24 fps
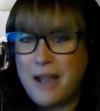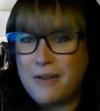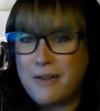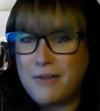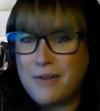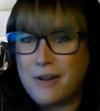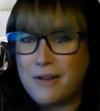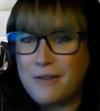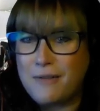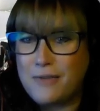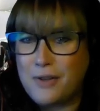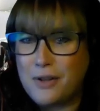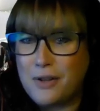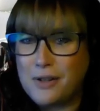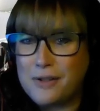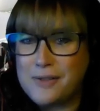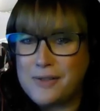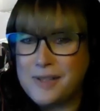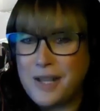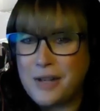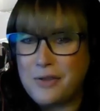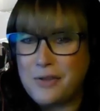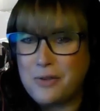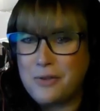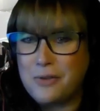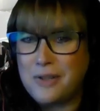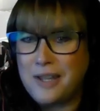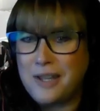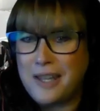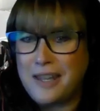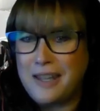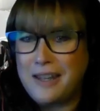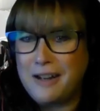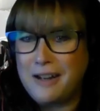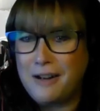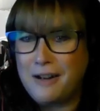out of your schedule
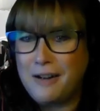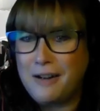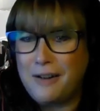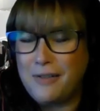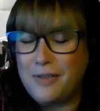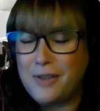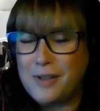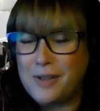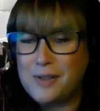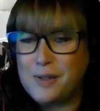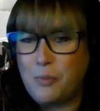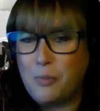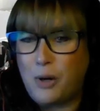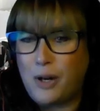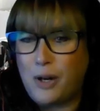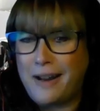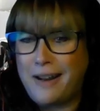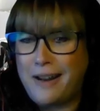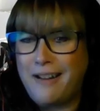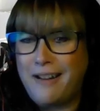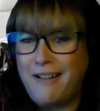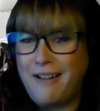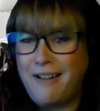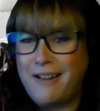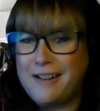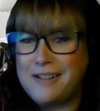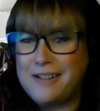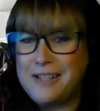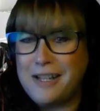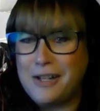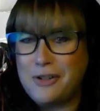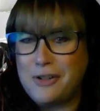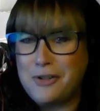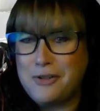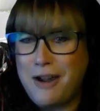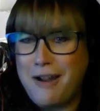here this morning on
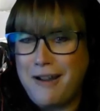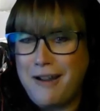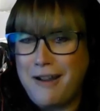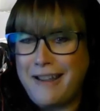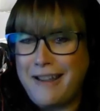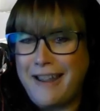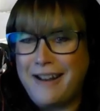Teacher Talk.